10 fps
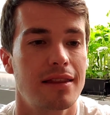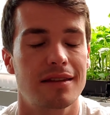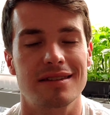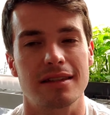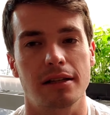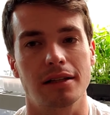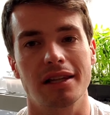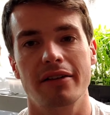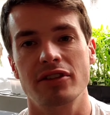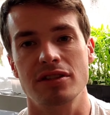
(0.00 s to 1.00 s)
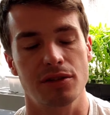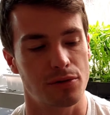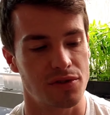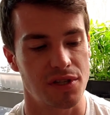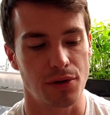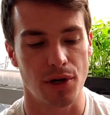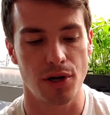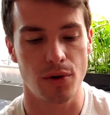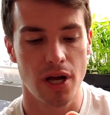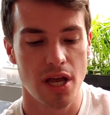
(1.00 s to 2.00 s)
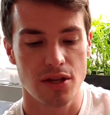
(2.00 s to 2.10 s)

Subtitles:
This is an 1100.